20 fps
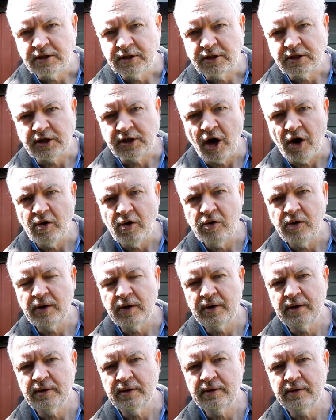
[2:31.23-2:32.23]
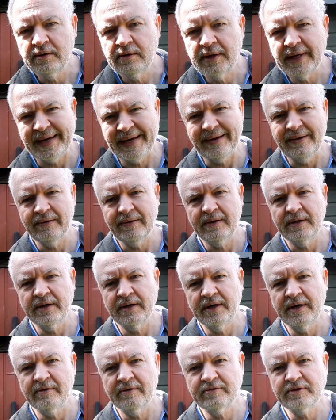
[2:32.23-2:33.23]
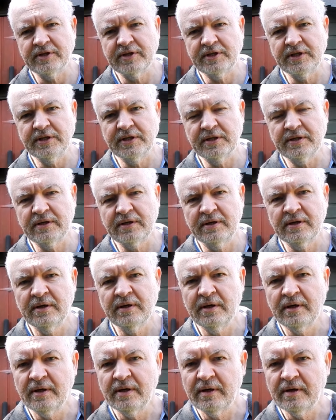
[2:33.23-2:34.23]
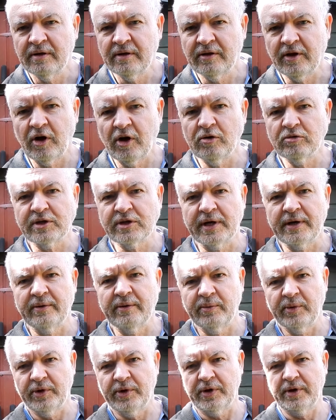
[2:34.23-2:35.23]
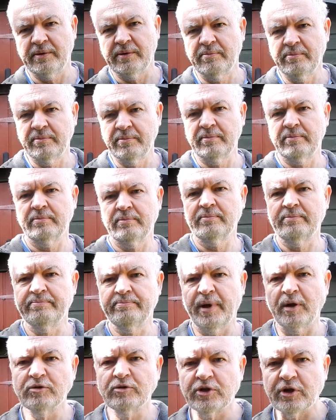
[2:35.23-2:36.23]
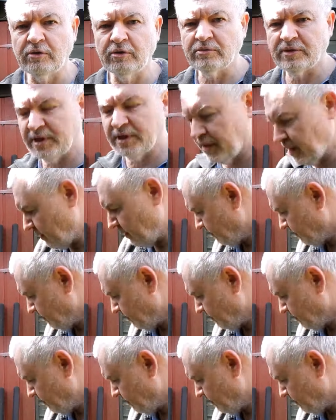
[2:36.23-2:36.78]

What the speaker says: So now I have to dig the holes out with a post hole digger,